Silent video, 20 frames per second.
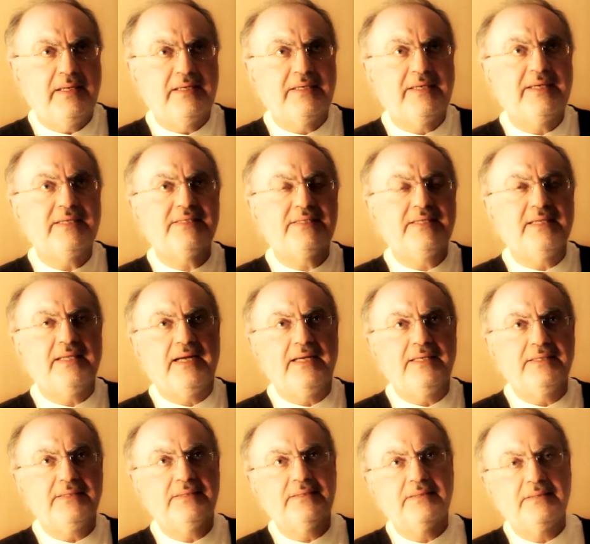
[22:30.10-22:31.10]

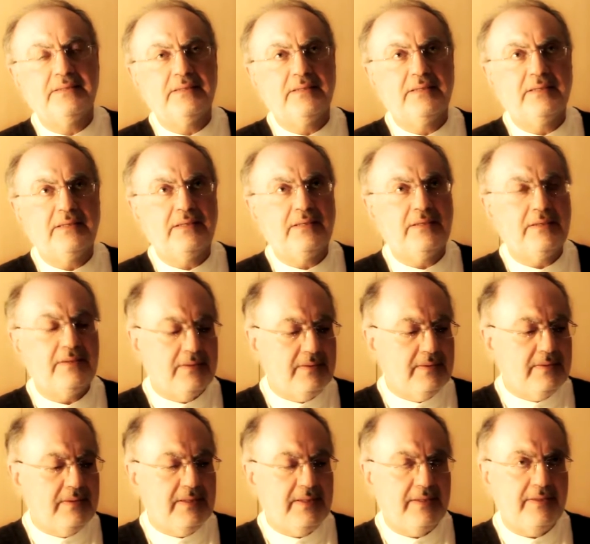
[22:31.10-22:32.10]
crystallized
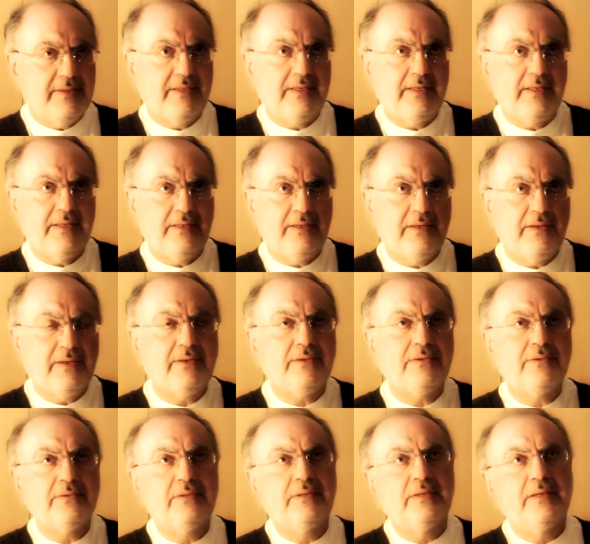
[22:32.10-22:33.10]
the
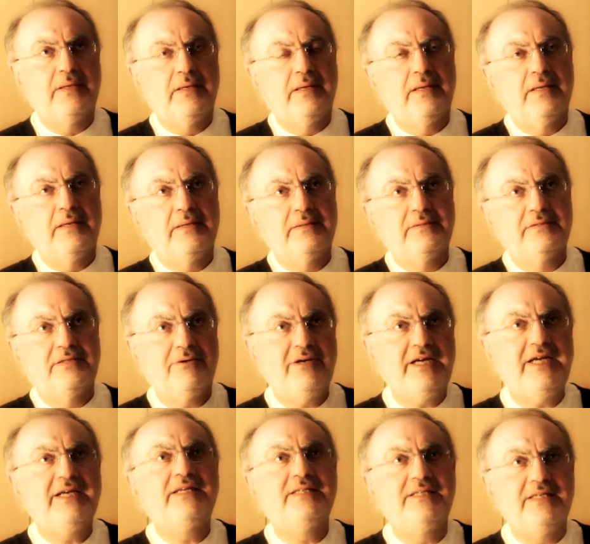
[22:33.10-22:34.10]
whole
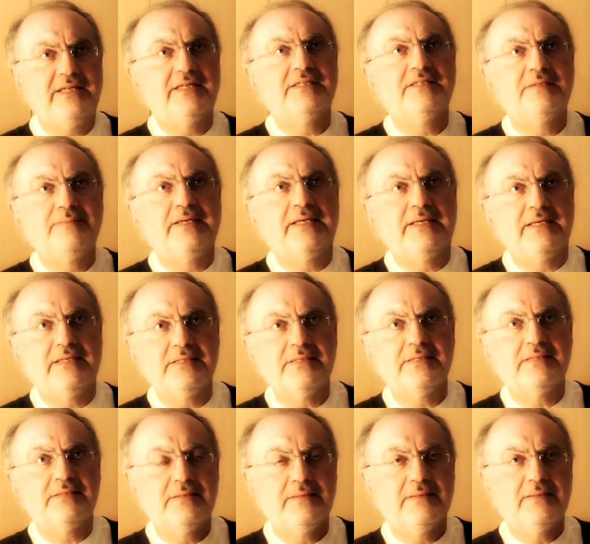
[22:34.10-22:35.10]
Tawheedi
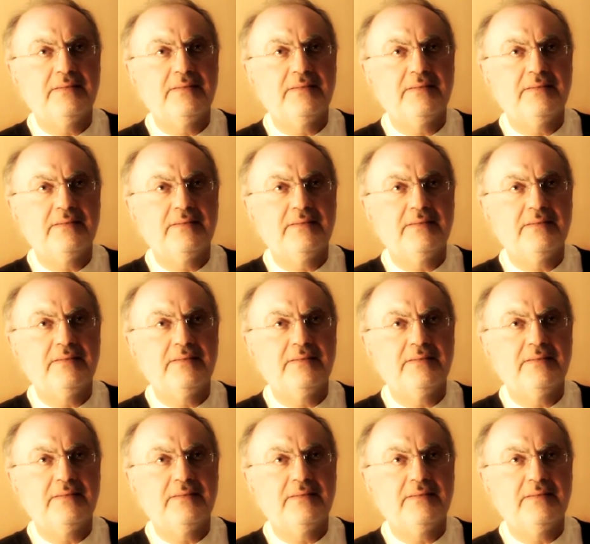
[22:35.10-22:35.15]
experience